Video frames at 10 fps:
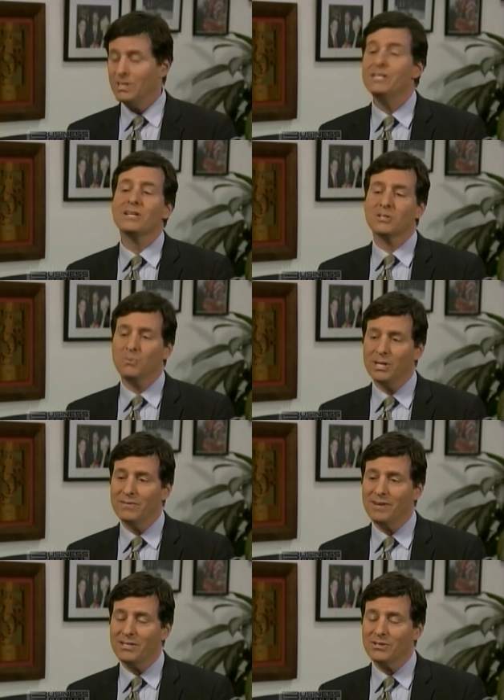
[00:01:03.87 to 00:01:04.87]
did talk to one
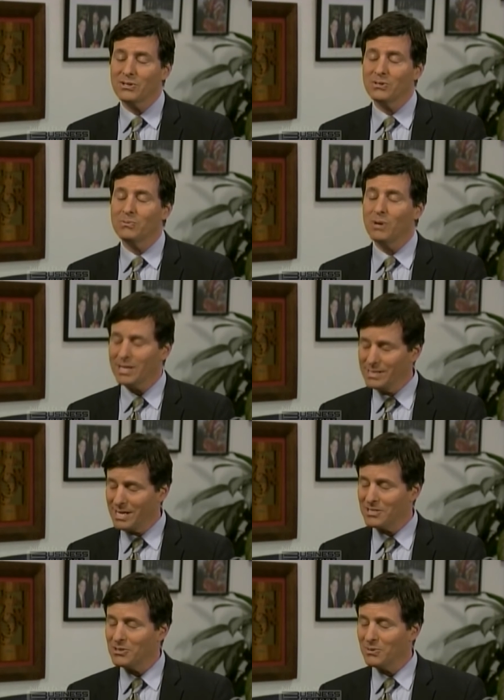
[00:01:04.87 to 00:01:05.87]
investor who wanted to
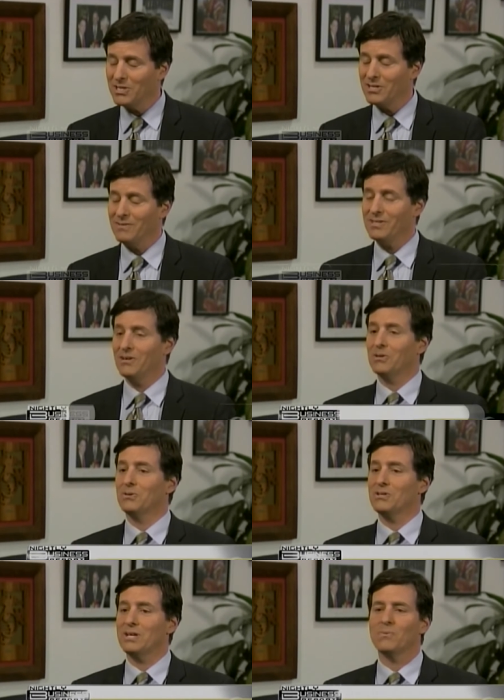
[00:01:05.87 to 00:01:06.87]
ask a question of Senator
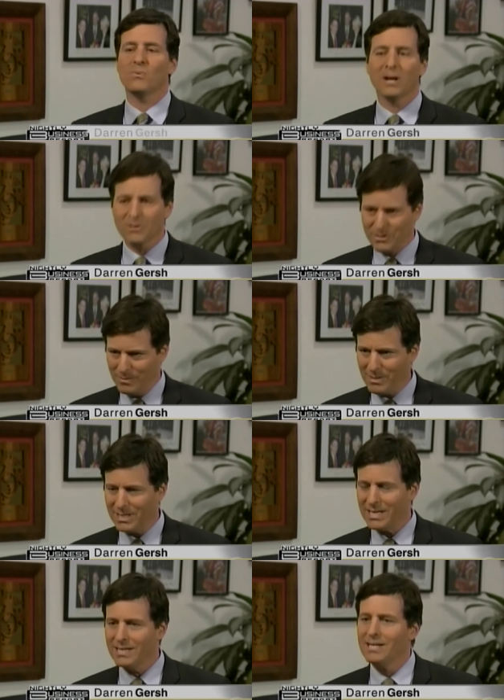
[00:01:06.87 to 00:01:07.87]
Corzine, where's the
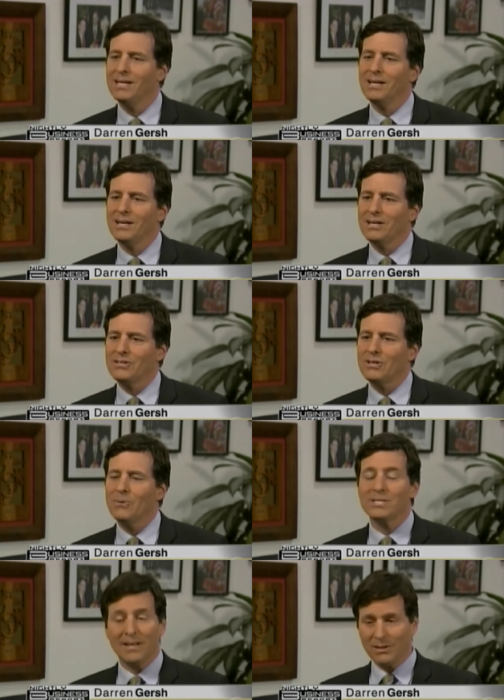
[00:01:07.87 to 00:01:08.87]
money?
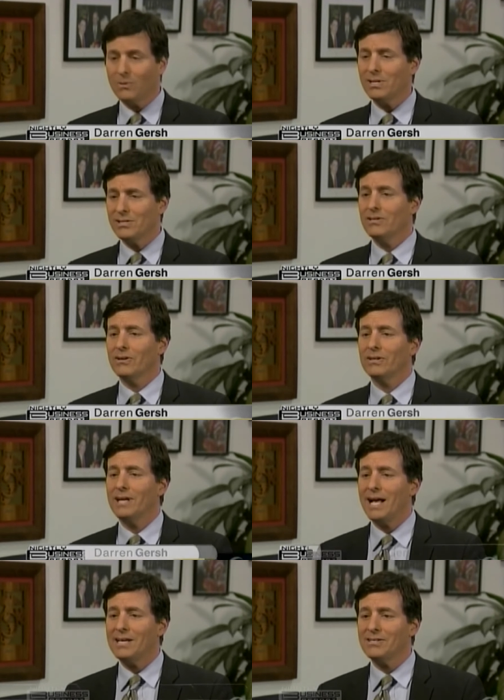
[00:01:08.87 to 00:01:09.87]
So is that the question you're going
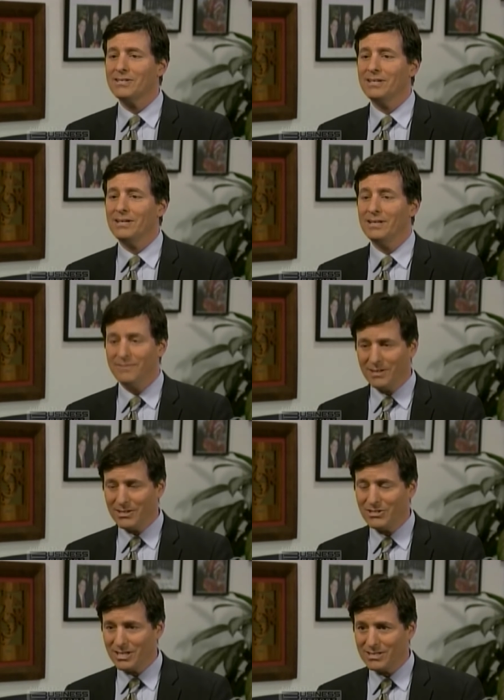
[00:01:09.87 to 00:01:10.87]
to ask if you
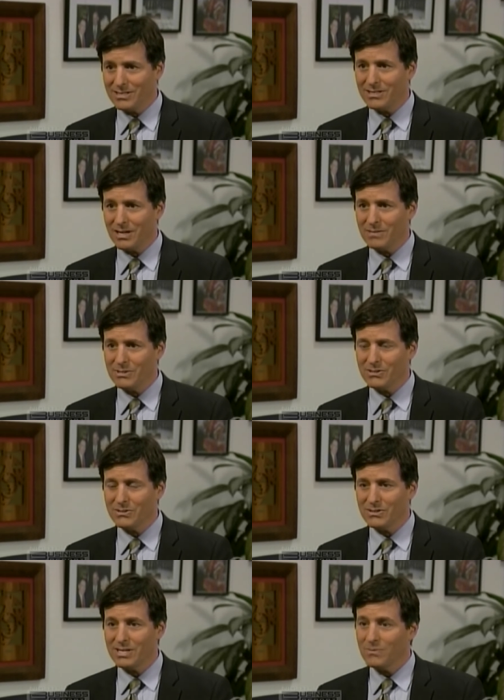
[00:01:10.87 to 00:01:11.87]
get a chance to talk to Mr.
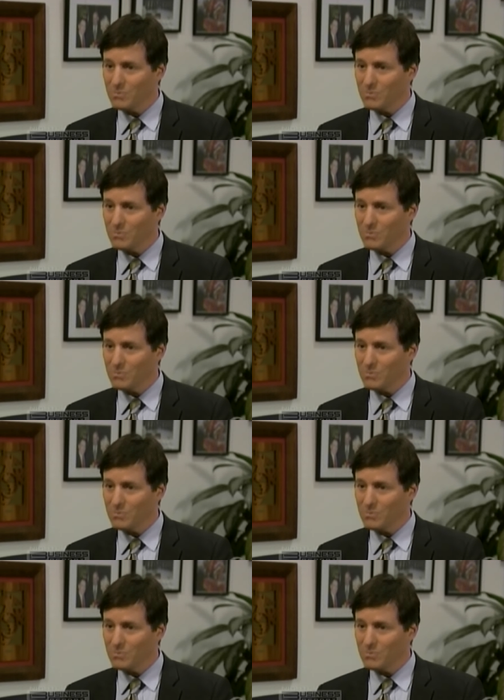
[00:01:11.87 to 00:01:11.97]
Corzine,